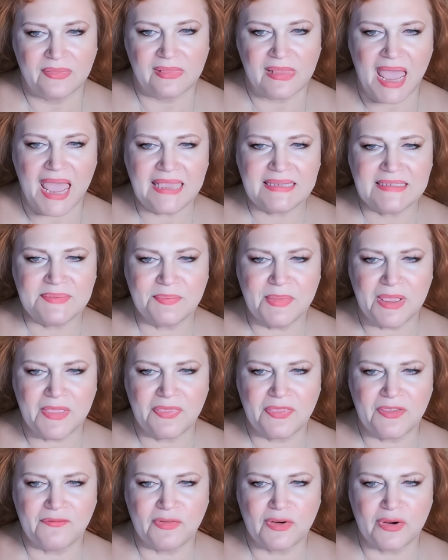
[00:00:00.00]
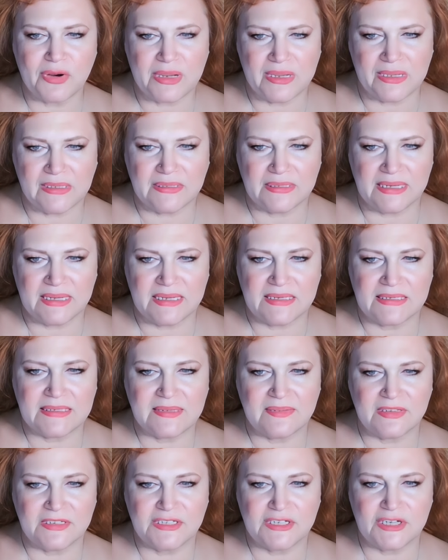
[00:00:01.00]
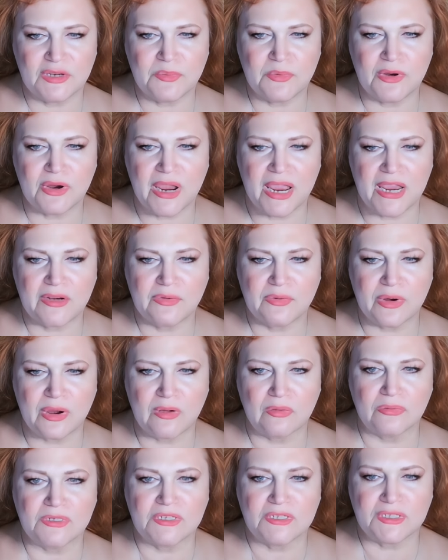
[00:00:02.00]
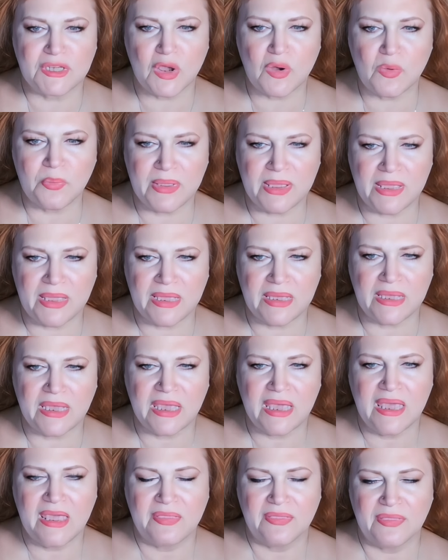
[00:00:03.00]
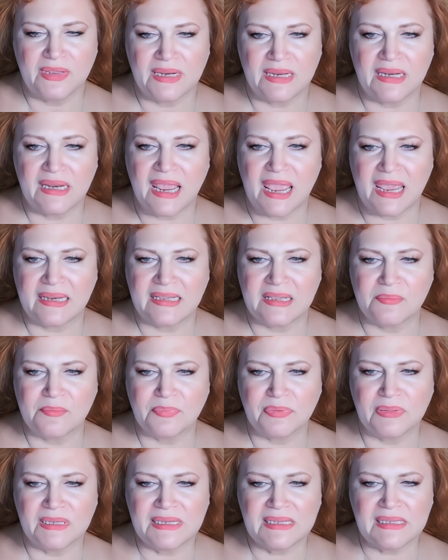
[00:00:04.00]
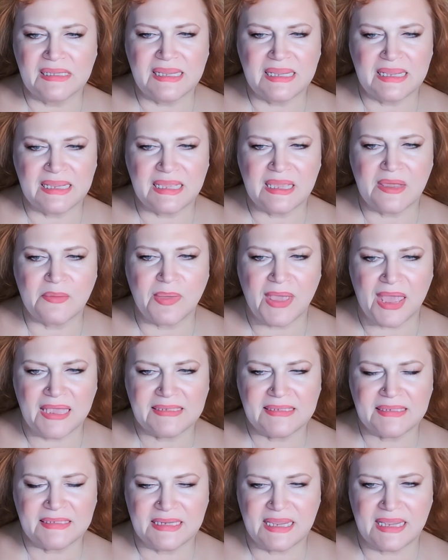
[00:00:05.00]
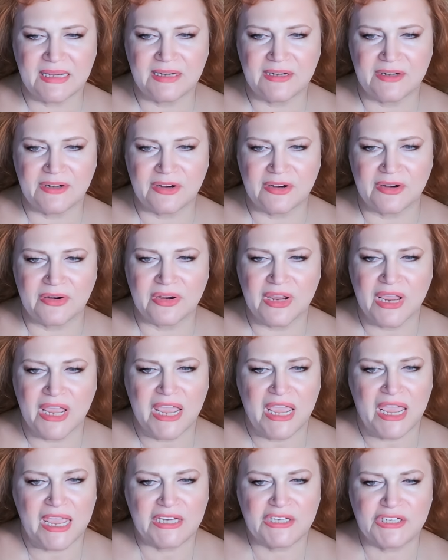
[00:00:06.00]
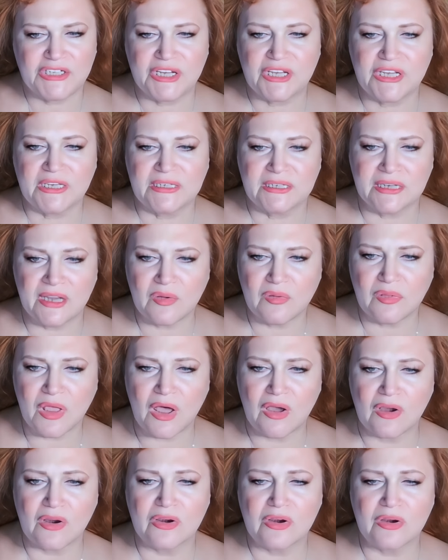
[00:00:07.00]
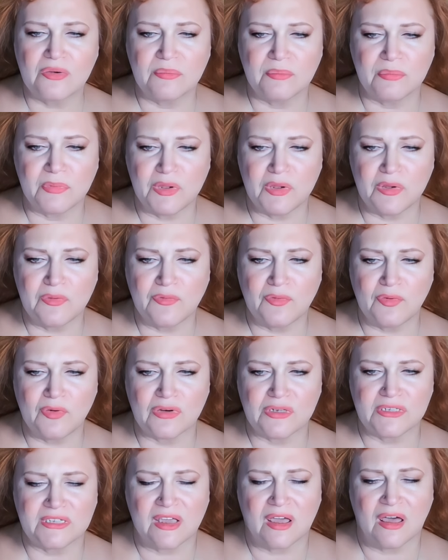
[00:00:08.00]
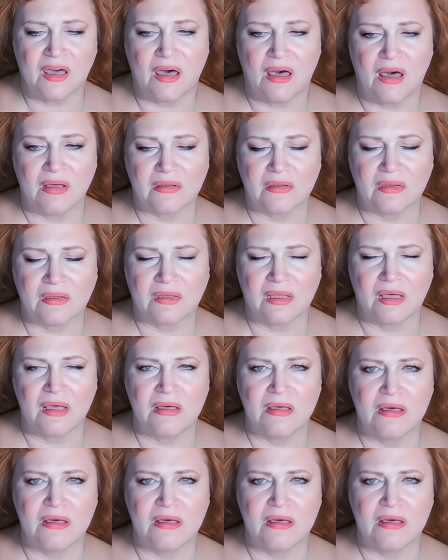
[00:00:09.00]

The last month of her illness, the tumor had grown so big that it had completely incapacitated her, and she could no longer move or talk.